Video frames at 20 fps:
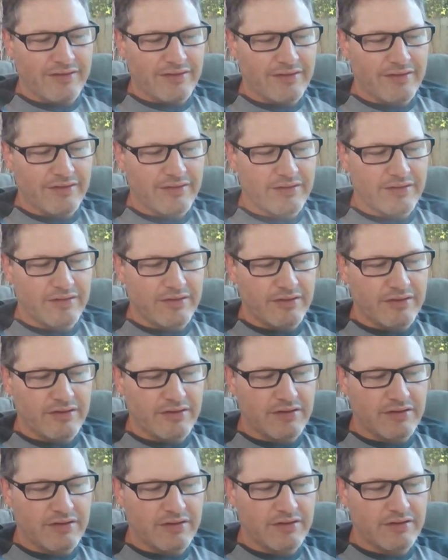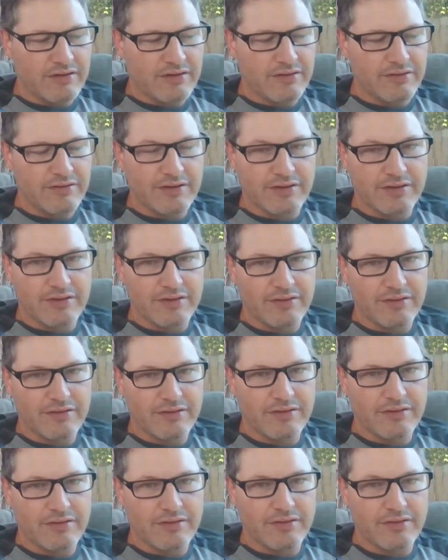
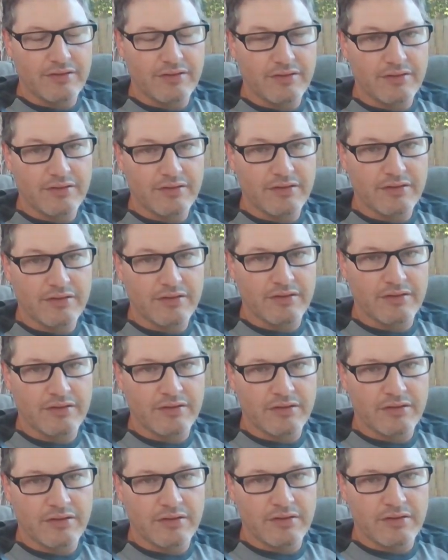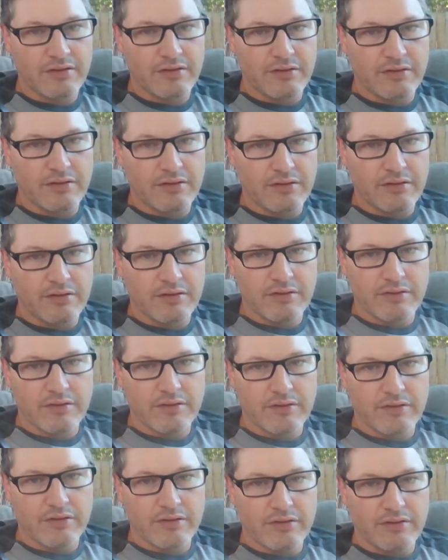
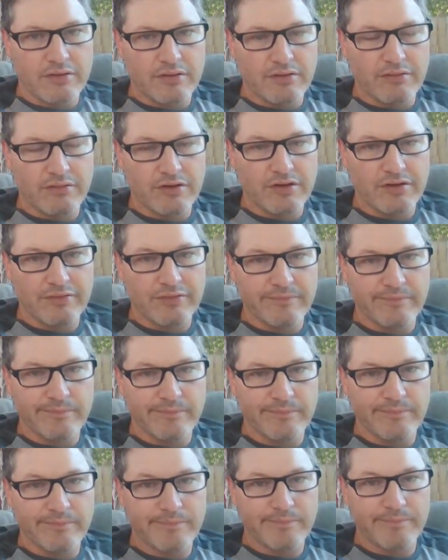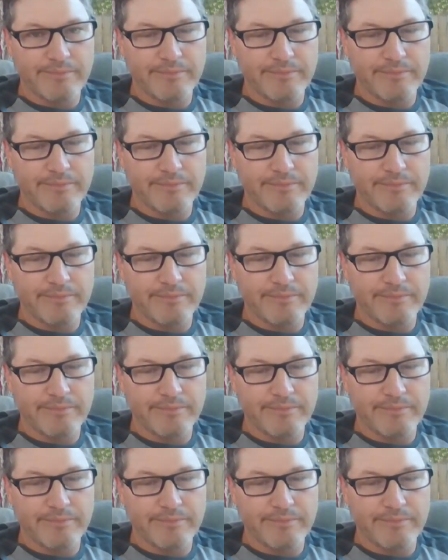This person isn't speaking.